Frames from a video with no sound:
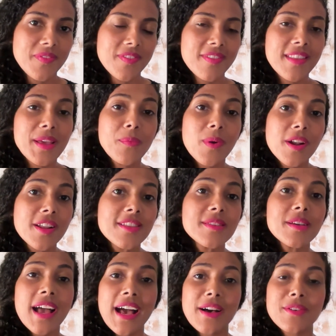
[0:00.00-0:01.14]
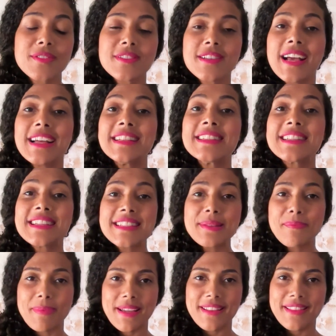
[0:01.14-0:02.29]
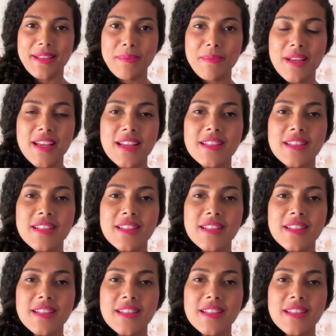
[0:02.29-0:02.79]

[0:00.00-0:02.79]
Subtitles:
They wanted the house to anticipate them,